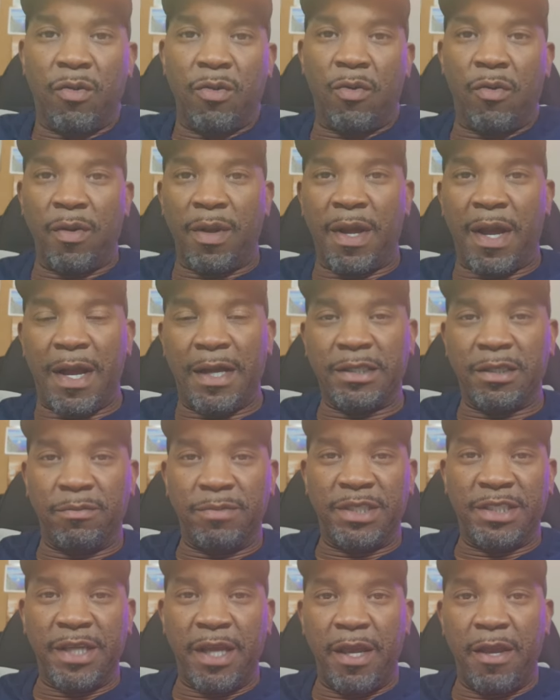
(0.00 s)
Hello guys,
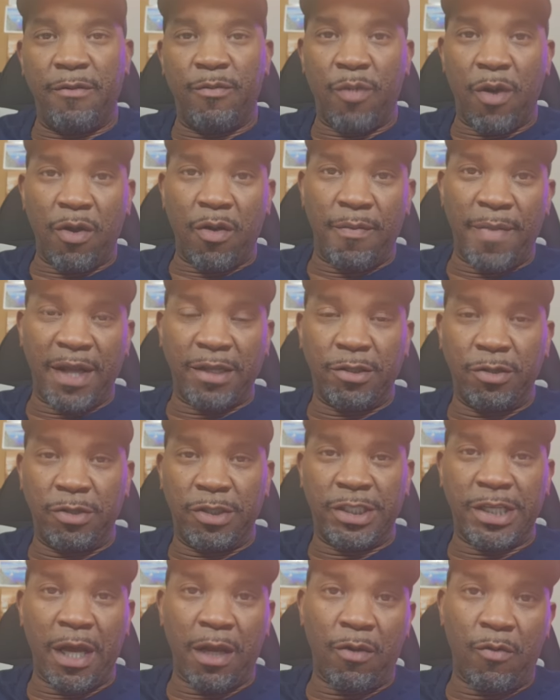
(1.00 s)
I'm Steve. Welcome back to
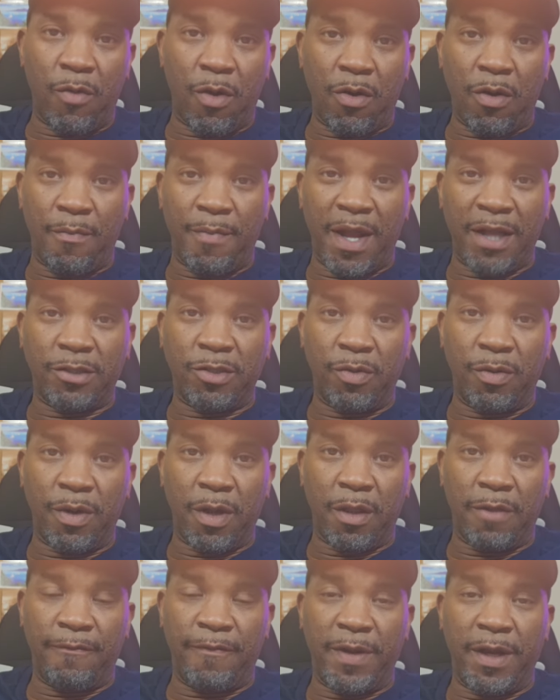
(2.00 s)
the channel. Welcome back to
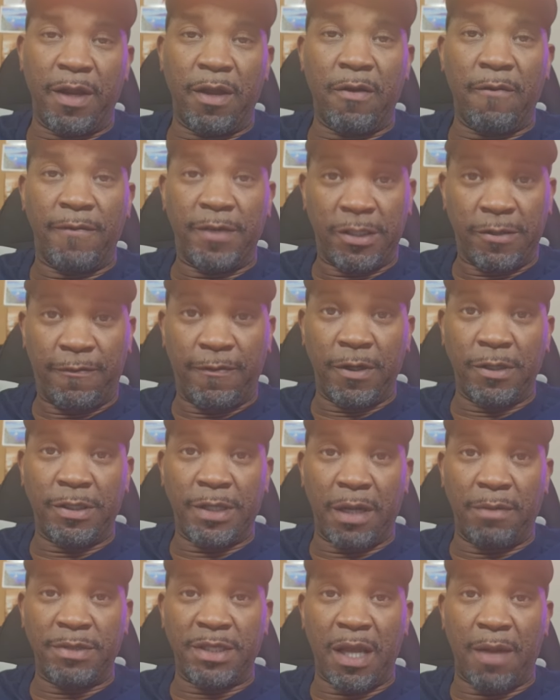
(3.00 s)
another video. If it's your
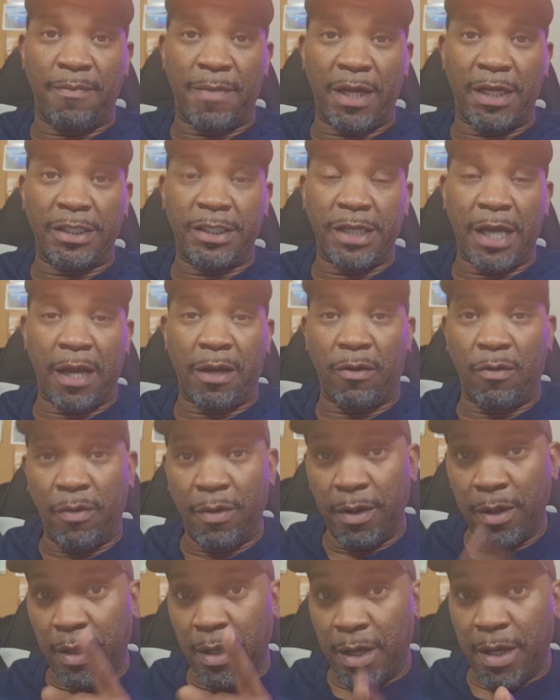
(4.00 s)
first time stopping by the
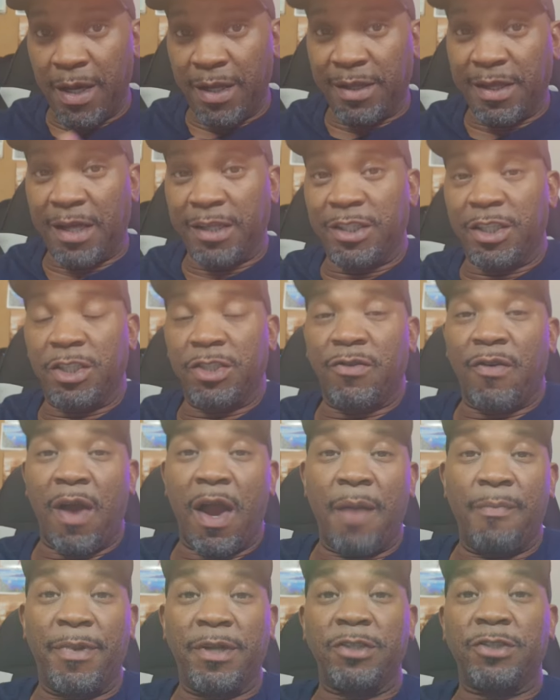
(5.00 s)
channel, hit that
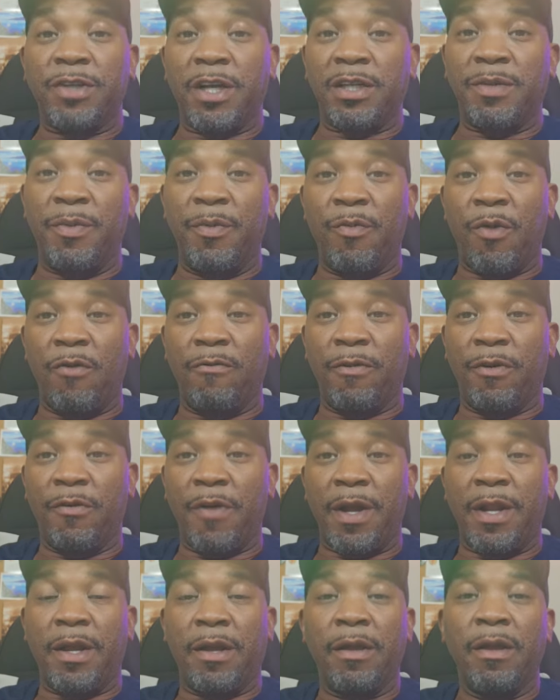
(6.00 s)
subscribe button. Trust me, you won't
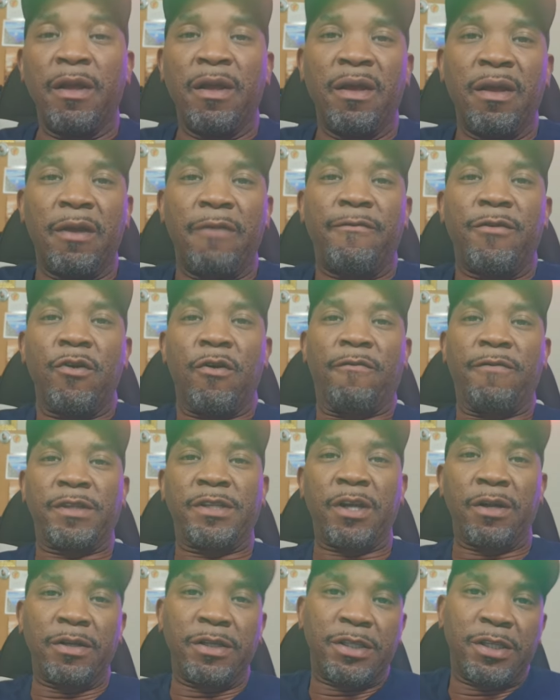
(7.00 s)
regret it. If you're a
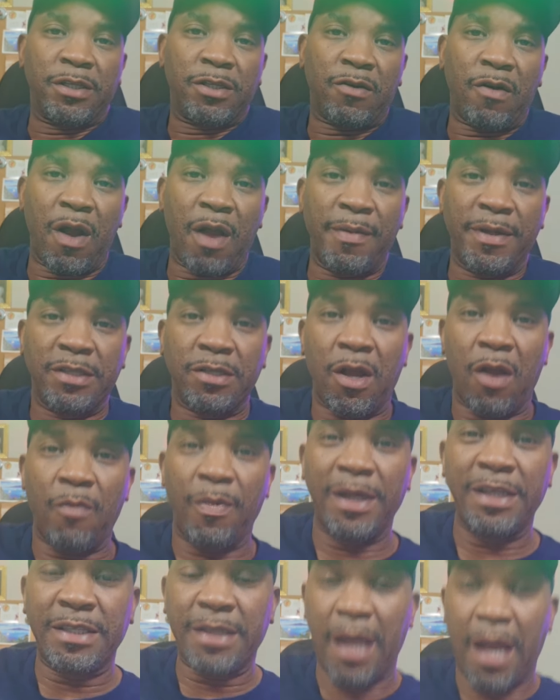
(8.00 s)
returning subscriber, as
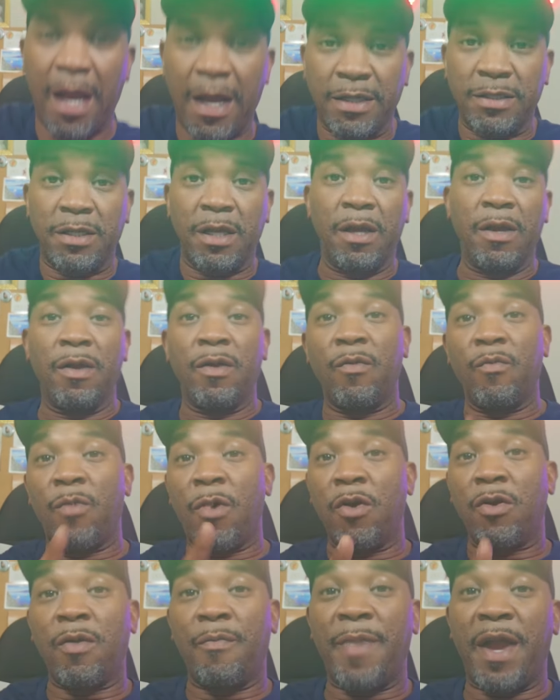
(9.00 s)
always, guys,
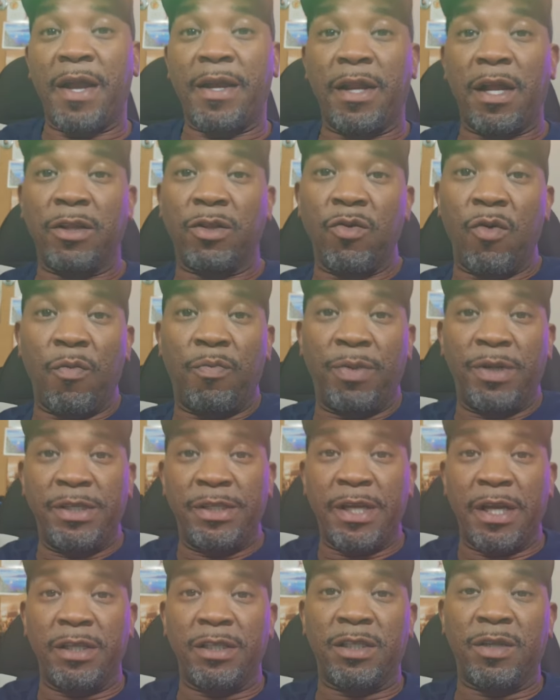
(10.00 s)
welcome back, and I do
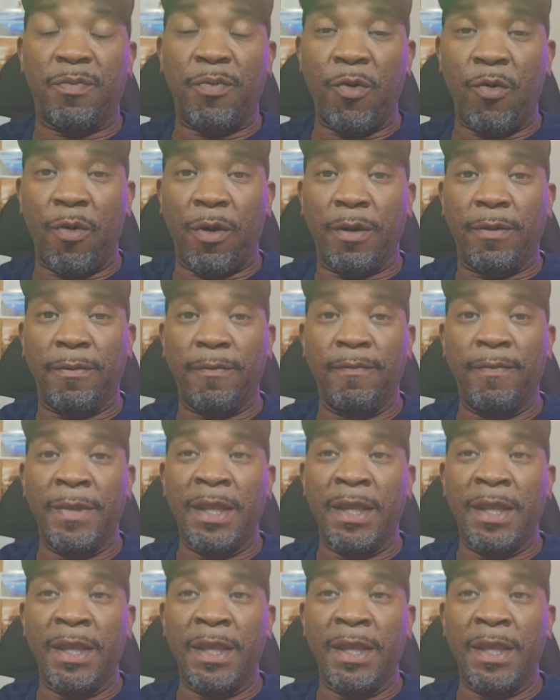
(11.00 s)
appreciate the support.